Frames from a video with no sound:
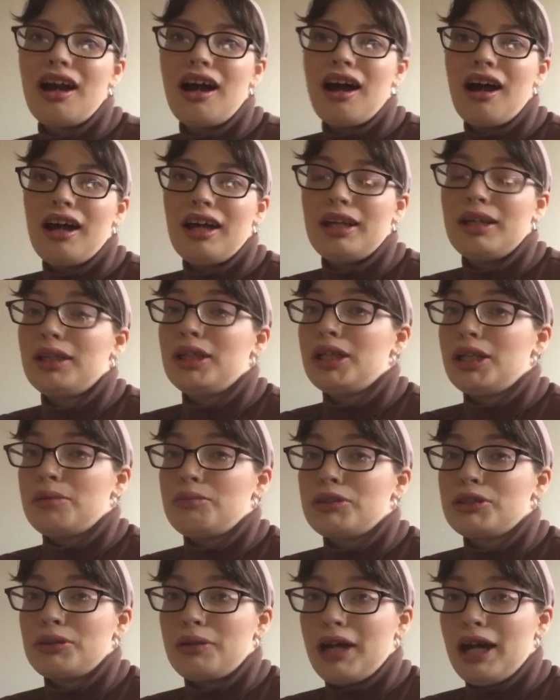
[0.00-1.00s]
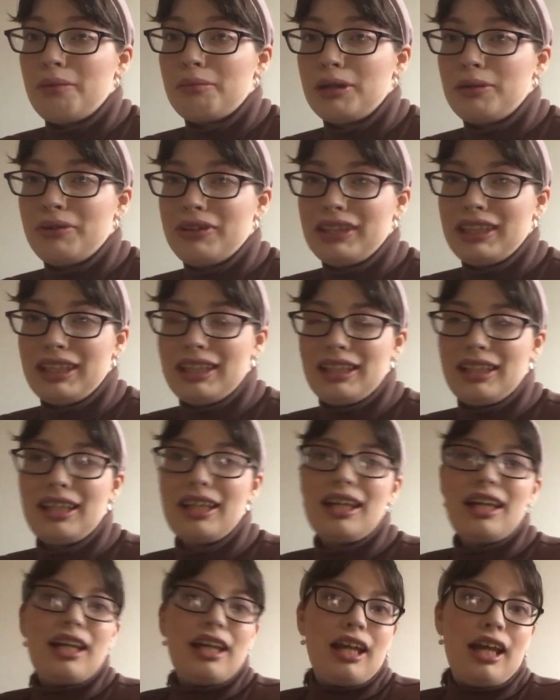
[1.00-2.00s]
I am so happy with it,
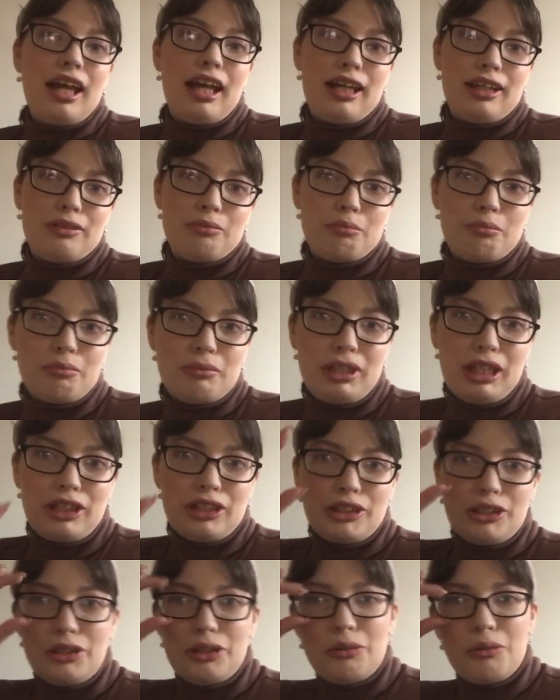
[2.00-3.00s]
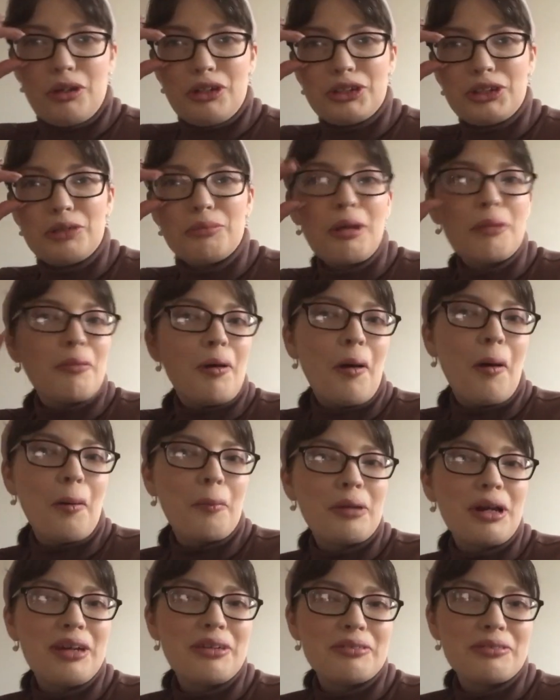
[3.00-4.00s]
and thank you to my
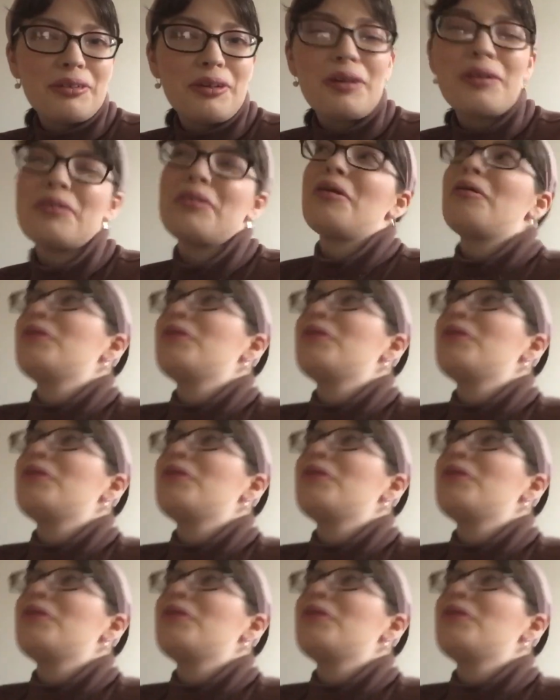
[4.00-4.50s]
mom for